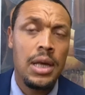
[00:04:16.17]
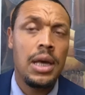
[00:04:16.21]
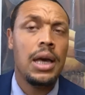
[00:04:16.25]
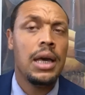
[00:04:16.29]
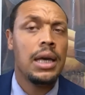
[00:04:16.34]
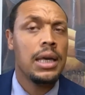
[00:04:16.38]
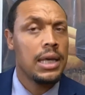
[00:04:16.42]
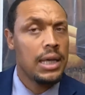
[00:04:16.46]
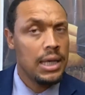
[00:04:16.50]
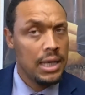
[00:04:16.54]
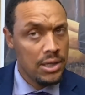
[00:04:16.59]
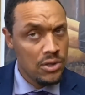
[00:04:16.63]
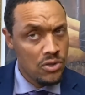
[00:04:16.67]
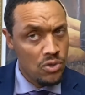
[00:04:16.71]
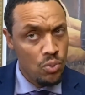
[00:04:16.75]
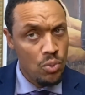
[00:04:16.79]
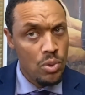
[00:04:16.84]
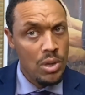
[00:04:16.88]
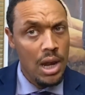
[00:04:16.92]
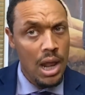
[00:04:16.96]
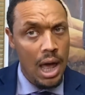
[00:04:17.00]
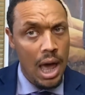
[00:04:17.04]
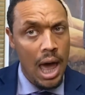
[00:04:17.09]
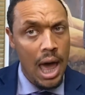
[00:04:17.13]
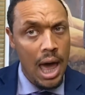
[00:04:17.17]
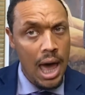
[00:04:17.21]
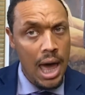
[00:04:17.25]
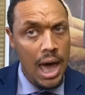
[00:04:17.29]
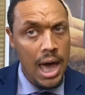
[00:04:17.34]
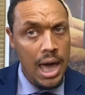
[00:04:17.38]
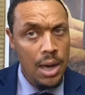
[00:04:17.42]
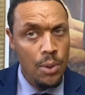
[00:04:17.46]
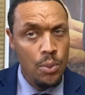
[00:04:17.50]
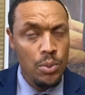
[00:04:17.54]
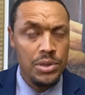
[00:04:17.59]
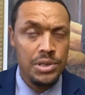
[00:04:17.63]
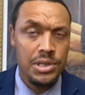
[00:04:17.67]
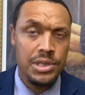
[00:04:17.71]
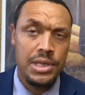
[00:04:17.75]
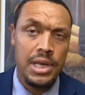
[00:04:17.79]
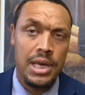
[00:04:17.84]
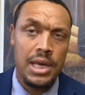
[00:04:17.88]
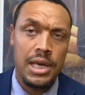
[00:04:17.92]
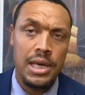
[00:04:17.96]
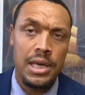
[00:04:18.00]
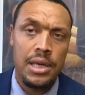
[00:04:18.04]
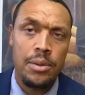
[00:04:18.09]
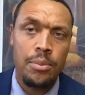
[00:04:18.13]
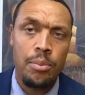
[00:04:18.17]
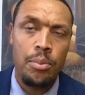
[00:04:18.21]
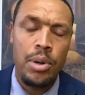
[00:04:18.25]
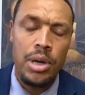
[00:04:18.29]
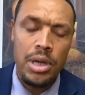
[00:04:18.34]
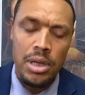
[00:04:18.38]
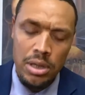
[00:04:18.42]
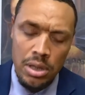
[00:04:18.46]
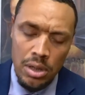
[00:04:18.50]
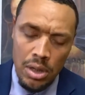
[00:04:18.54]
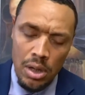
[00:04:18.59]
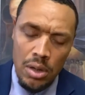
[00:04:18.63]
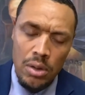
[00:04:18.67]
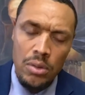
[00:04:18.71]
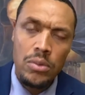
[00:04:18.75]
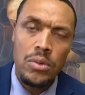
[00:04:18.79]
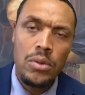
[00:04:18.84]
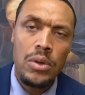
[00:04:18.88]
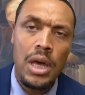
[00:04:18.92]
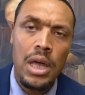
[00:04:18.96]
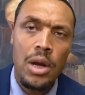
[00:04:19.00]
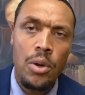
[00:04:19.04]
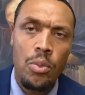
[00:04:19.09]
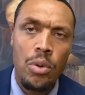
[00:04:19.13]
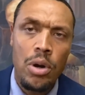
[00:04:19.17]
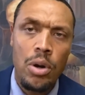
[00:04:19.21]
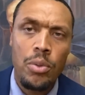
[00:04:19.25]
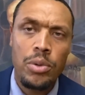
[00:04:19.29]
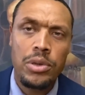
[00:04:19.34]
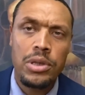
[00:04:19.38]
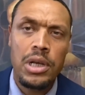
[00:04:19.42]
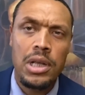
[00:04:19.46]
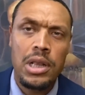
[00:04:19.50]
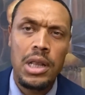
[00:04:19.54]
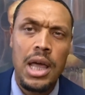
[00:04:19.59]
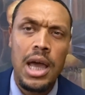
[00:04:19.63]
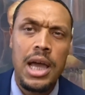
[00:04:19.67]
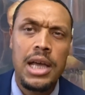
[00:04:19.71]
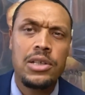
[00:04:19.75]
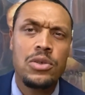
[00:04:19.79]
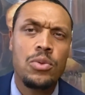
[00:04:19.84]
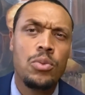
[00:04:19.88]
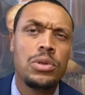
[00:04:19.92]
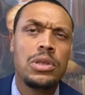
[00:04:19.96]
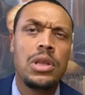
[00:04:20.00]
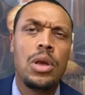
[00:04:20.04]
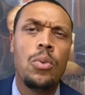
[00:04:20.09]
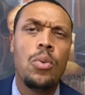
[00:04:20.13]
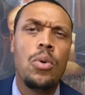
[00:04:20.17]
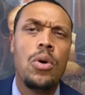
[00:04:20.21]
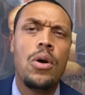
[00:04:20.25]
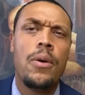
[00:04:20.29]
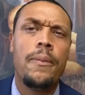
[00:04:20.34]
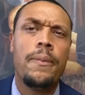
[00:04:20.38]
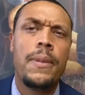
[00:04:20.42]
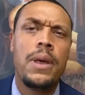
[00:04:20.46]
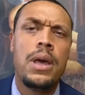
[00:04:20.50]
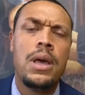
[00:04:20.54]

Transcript: against what I was saying, but you know, you got to work with the clients and what they want.